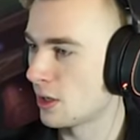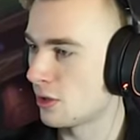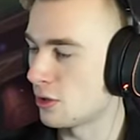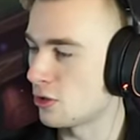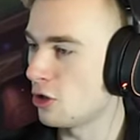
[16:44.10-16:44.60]

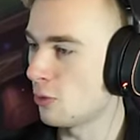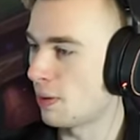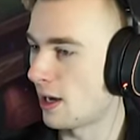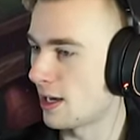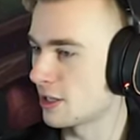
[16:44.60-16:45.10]
There's no
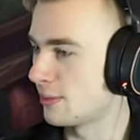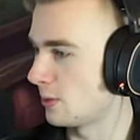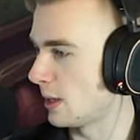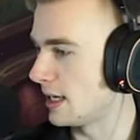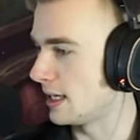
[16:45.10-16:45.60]
possible
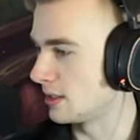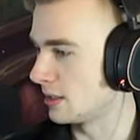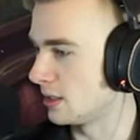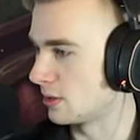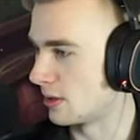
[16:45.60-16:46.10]
way he has
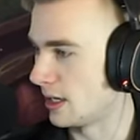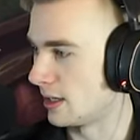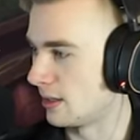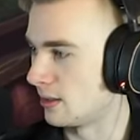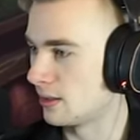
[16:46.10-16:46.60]
lethal right
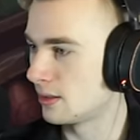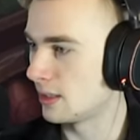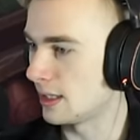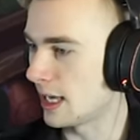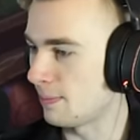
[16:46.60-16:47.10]
now.
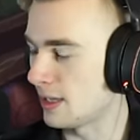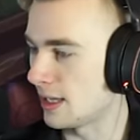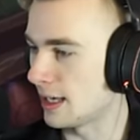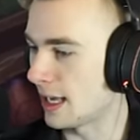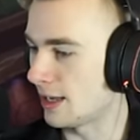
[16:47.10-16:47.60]
It can't be.
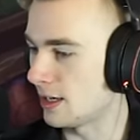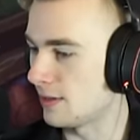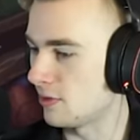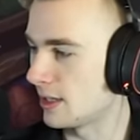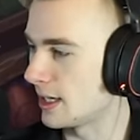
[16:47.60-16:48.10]
It can't.
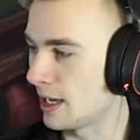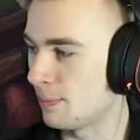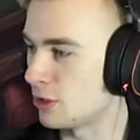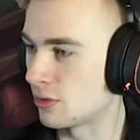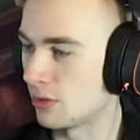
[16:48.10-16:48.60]
It can't
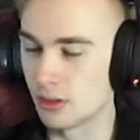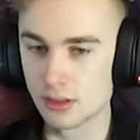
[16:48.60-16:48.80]
be true.